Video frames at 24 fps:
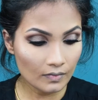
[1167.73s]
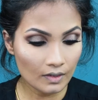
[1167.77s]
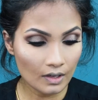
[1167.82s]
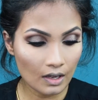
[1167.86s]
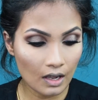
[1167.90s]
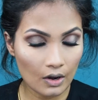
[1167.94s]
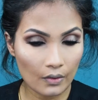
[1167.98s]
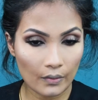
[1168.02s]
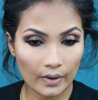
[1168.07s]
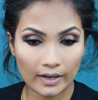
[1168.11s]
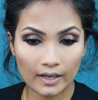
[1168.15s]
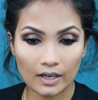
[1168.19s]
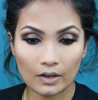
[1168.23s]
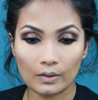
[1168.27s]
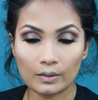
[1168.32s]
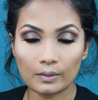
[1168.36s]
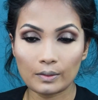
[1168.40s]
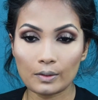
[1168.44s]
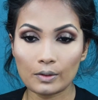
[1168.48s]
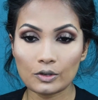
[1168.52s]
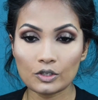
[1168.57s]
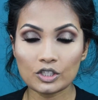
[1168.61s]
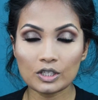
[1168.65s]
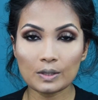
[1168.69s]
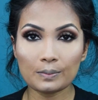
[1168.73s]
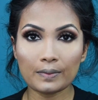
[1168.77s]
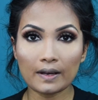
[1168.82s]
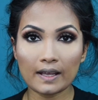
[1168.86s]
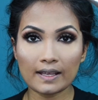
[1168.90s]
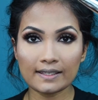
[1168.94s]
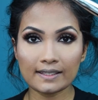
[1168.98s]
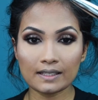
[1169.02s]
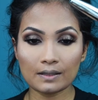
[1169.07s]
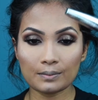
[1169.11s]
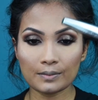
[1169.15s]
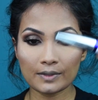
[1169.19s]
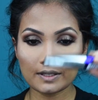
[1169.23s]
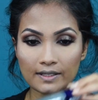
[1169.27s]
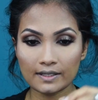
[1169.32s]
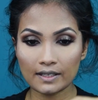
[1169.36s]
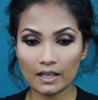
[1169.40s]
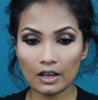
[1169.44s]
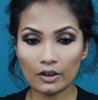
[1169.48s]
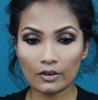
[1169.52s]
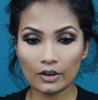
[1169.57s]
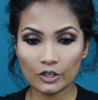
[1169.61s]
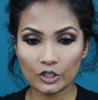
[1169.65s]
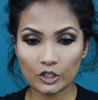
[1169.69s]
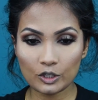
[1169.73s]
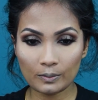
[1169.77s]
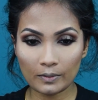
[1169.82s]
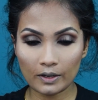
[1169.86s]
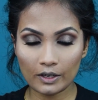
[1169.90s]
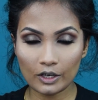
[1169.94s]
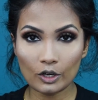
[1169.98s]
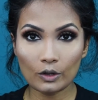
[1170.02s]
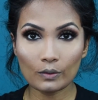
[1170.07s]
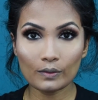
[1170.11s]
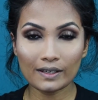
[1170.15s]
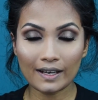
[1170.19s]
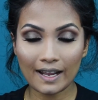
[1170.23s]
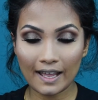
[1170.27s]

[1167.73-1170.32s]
I'm going to apply some mascara to my lower